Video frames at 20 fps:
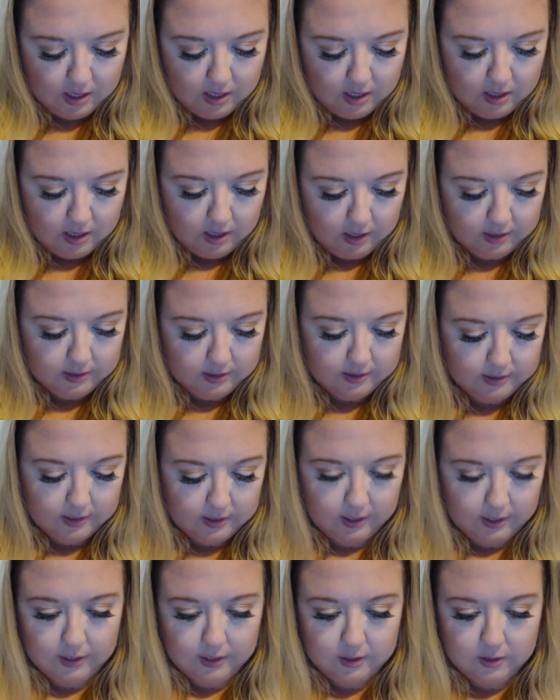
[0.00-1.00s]
Let's
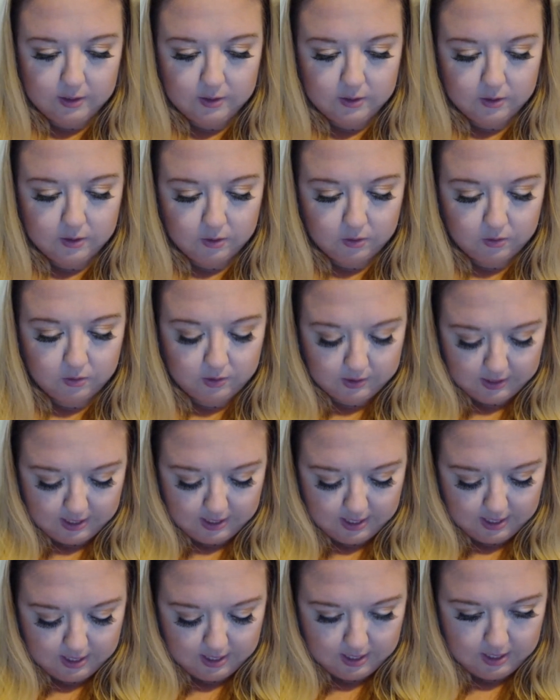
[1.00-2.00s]
see. So
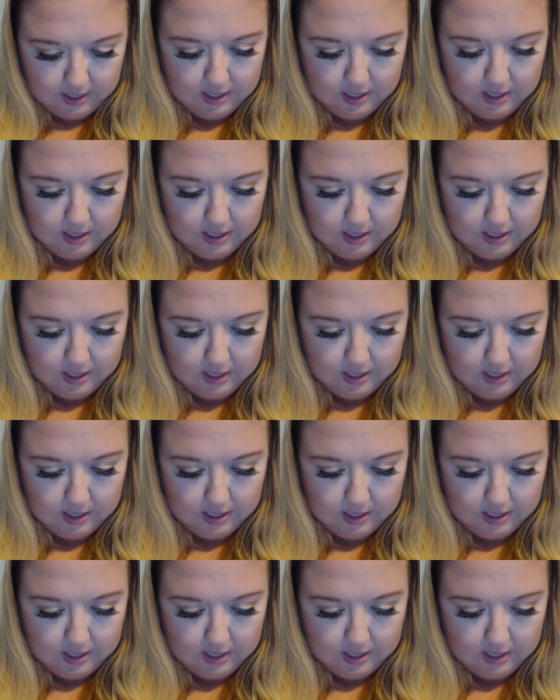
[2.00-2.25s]
today